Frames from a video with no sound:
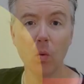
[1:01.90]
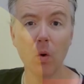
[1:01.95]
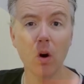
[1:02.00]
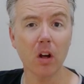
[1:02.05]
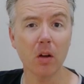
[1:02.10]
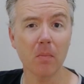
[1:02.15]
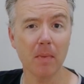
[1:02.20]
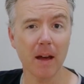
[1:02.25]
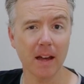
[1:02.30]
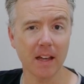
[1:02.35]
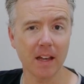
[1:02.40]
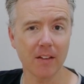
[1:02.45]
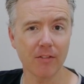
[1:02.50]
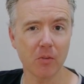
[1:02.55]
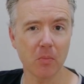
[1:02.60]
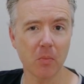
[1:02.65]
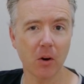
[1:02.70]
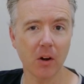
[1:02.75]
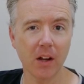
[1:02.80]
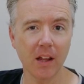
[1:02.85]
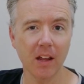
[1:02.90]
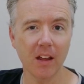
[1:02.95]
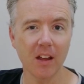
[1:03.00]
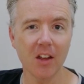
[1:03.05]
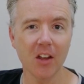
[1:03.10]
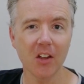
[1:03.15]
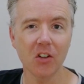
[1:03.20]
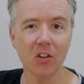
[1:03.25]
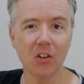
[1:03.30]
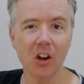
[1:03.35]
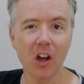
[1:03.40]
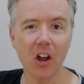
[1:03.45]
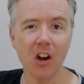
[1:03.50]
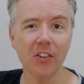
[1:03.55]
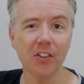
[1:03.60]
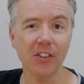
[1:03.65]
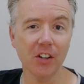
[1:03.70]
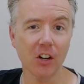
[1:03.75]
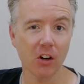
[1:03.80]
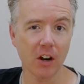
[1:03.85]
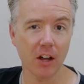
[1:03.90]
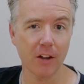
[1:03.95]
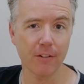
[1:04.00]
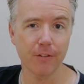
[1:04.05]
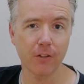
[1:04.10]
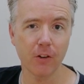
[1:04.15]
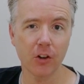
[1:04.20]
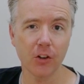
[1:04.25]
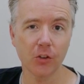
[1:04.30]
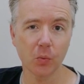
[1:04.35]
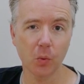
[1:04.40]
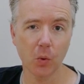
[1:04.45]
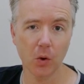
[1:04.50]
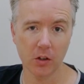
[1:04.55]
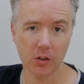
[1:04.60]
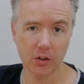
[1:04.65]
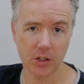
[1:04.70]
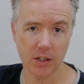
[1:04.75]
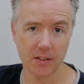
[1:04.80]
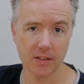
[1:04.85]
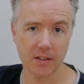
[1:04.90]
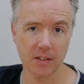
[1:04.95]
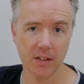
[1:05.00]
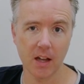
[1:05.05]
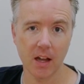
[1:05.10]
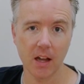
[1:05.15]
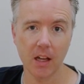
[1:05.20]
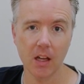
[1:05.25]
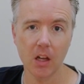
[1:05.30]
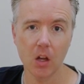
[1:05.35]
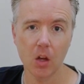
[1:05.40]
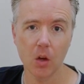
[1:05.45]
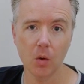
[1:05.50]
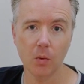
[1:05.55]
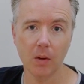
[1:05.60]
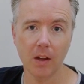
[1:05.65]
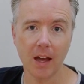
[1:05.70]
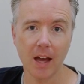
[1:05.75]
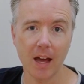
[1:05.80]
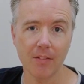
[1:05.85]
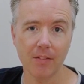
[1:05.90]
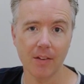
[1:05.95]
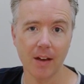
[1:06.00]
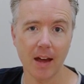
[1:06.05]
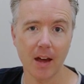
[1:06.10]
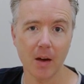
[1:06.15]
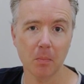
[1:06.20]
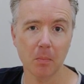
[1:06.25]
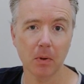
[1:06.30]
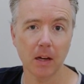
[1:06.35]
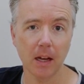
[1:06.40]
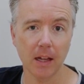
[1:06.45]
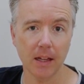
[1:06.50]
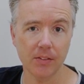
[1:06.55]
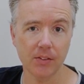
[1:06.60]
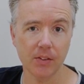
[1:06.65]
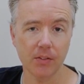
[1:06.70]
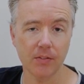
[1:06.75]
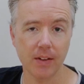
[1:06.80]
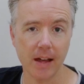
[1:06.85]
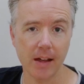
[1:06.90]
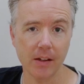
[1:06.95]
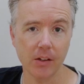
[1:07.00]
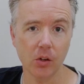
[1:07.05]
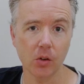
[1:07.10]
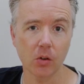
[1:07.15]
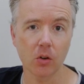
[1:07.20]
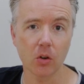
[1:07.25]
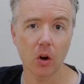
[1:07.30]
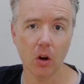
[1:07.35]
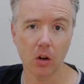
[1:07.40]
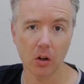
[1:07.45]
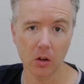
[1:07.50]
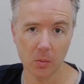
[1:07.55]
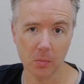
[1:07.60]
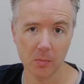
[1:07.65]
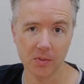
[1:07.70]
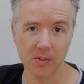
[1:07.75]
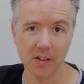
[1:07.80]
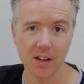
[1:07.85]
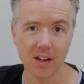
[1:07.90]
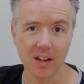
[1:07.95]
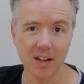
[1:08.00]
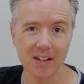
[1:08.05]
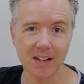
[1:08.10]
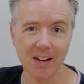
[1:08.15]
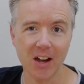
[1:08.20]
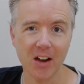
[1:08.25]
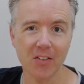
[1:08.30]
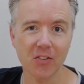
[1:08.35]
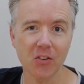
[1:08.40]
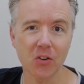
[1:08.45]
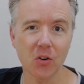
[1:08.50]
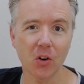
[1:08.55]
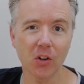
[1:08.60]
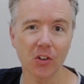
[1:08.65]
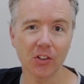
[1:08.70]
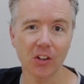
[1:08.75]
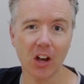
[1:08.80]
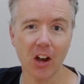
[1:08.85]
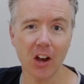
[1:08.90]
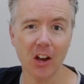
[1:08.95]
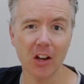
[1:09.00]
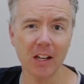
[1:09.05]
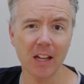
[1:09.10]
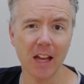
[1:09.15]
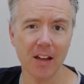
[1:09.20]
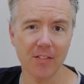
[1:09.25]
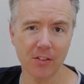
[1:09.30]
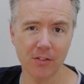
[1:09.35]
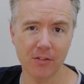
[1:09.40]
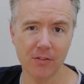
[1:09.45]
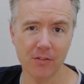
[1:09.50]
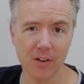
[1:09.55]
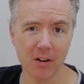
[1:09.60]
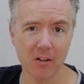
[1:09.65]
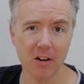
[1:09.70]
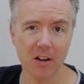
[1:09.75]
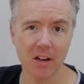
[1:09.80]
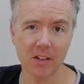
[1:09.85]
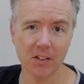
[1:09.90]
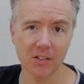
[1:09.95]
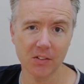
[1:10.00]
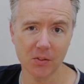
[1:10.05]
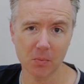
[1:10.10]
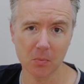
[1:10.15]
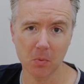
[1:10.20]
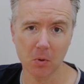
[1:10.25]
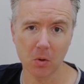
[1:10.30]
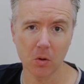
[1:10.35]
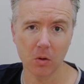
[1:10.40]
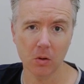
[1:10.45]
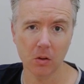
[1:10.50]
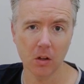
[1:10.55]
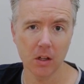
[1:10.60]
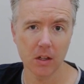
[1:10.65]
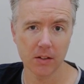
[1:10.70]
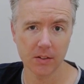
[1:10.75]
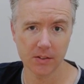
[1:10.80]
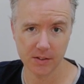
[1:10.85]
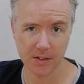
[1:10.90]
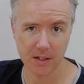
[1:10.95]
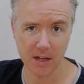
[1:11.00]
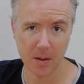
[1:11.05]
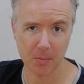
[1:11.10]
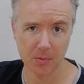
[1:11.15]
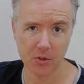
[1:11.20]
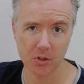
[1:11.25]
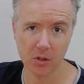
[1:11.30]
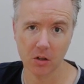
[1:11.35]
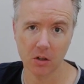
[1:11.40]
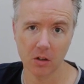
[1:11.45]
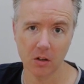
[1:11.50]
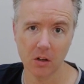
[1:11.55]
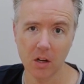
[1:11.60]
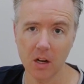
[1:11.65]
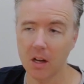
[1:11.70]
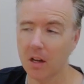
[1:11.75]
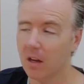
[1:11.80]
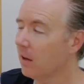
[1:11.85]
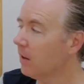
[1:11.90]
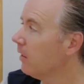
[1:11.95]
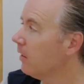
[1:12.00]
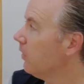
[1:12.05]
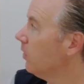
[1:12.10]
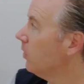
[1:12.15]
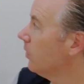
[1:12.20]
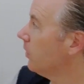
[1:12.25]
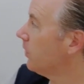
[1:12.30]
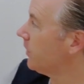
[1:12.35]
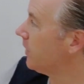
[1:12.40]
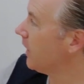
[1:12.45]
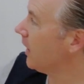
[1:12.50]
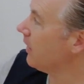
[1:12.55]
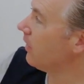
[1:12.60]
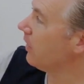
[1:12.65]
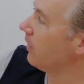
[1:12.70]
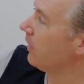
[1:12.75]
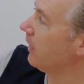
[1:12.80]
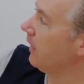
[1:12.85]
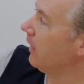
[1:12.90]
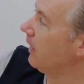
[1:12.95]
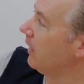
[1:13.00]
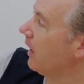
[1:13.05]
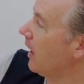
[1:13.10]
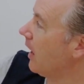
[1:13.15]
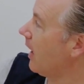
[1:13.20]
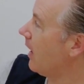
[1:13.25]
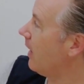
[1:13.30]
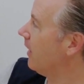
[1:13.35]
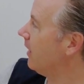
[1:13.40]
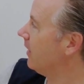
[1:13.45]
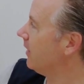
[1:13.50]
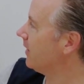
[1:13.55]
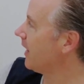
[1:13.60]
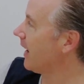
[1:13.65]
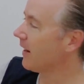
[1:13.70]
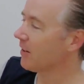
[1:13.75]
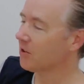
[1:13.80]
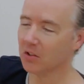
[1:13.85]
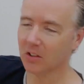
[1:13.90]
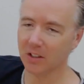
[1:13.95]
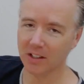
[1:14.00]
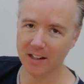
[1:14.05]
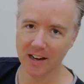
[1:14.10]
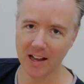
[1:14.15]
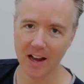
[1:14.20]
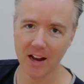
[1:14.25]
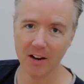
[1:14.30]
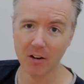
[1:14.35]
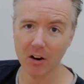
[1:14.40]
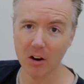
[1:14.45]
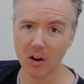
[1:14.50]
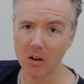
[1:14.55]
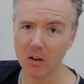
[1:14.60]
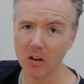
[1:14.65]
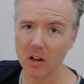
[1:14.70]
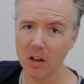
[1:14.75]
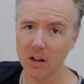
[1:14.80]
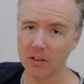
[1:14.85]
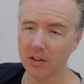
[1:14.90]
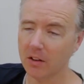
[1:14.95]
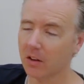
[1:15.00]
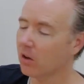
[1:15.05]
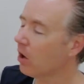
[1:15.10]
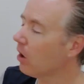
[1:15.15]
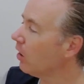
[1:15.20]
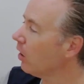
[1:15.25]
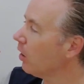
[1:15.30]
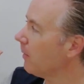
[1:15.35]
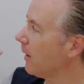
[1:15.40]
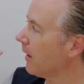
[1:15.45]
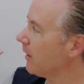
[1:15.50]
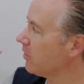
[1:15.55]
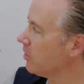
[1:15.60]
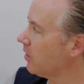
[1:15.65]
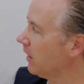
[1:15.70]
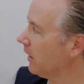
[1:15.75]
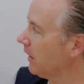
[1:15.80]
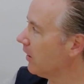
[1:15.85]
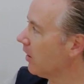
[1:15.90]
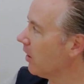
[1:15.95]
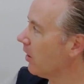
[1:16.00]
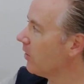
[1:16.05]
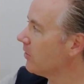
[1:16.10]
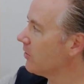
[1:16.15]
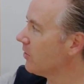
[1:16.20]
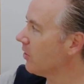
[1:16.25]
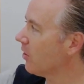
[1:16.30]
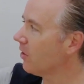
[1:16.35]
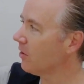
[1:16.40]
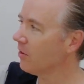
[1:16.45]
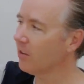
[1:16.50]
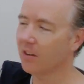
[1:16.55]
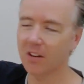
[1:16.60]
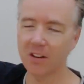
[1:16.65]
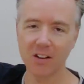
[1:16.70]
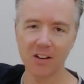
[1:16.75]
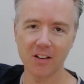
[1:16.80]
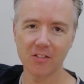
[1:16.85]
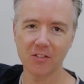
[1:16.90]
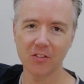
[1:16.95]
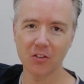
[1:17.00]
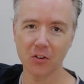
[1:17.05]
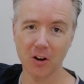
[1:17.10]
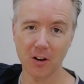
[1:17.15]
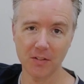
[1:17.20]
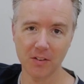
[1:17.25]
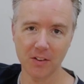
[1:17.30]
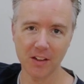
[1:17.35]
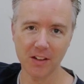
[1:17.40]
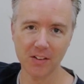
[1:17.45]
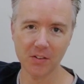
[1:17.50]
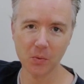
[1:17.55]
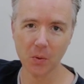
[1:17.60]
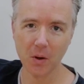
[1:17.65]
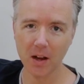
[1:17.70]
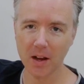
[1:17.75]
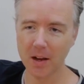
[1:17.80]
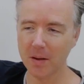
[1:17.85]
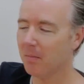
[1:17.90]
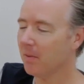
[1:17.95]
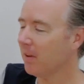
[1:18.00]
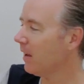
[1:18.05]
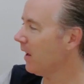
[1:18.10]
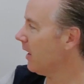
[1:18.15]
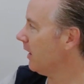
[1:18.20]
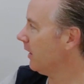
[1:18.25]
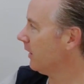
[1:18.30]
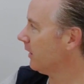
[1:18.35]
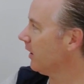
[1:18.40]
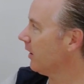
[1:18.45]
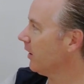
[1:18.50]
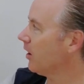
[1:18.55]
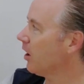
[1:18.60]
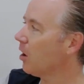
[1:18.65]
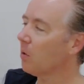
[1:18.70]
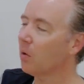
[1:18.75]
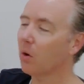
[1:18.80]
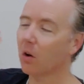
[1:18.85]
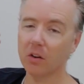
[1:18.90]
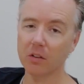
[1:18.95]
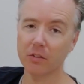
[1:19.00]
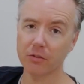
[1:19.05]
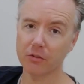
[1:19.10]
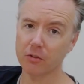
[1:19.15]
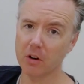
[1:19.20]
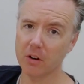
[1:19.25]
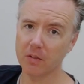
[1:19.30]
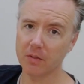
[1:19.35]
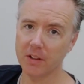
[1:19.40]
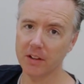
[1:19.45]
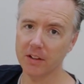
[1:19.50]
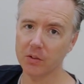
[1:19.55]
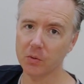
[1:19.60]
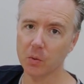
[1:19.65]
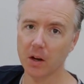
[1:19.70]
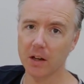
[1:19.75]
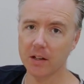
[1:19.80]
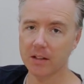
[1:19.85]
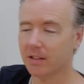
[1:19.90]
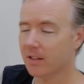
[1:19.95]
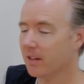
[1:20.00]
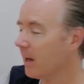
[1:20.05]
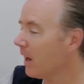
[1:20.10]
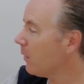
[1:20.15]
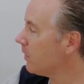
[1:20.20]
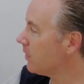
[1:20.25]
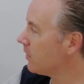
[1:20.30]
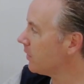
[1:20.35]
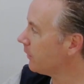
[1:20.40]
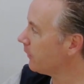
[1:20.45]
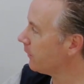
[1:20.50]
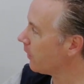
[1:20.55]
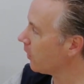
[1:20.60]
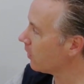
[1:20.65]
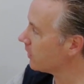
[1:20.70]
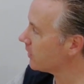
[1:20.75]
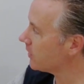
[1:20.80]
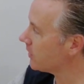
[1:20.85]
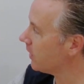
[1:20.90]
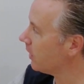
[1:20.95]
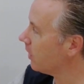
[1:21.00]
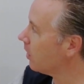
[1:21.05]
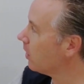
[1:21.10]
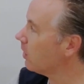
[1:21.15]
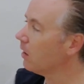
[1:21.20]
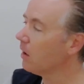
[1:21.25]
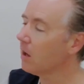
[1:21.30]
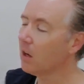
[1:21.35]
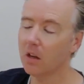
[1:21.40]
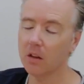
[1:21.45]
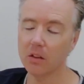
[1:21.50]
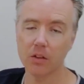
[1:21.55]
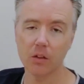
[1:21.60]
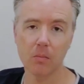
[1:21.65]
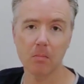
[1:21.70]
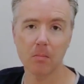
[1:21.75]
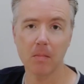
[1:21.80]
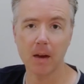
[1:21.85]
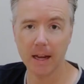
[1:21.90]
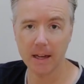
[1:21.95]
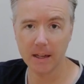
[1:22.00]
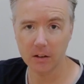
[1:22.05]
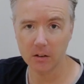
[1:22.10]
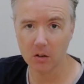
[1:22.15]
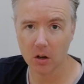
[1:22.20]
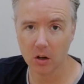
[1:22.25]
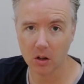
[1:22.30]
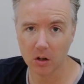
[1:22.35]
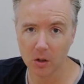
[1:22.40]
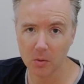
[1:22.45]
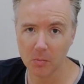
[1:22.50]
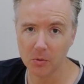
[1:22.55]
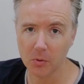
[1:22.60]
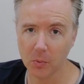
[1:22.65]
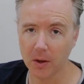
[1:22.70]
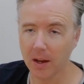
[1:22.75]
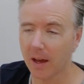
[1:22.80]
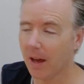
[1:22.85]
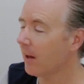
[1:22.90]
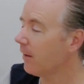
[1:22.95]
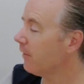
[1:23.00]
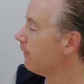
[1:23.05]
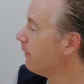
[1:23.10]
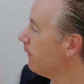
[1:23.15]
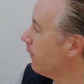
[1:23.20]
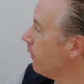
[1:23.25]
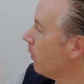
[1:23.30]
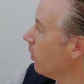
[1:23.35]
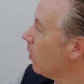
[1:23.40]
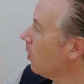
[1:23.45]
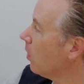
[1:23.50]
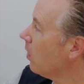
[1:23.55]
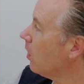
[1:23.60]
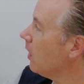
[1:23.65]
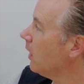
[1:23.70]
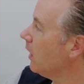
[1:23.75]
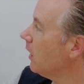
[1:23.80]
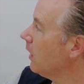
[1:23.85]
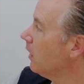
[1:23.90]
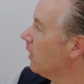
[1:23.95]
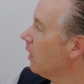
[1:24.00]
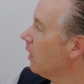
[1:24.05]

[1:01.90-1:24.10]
Welcome back, everybody. You'll notice that on our first worksheet today, we have our place value columns. Now, of course, I only have a very small snapshot. You'll see that it's actually an arrow. The column actually goes on forever this way, and it can go on forever this way. Today, we're just focusing on the main columns. We have four